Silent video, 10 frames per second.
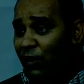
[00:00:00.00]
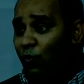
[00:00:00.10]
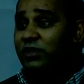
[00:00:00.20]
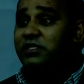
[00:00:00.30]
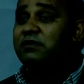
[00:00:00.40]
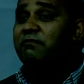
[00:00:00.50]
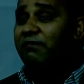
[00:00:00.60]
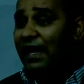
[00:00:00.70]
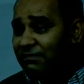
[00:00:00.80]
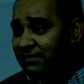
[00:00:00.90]
which is
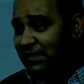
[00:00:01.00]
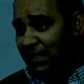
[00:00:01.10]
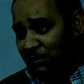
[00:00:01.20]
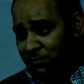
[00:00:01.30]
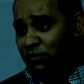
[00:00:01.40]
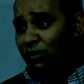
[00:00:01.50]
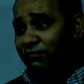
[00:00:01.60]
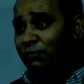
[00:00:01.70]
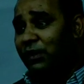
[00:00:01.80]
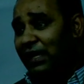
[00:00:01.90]
5 times or
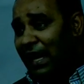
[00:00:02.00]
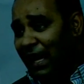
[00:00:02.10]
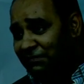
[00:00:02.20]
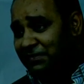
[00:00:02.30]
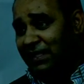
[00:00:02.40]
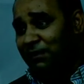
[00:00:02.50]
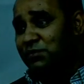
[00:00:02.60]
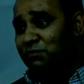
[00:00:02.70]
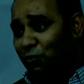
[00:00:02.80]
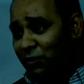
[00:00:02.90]
4.5
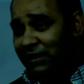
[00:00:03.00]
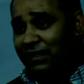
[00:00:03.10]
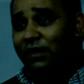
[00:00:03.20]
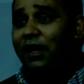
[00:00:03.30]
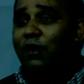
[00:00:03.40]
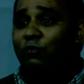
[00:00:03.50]
times more than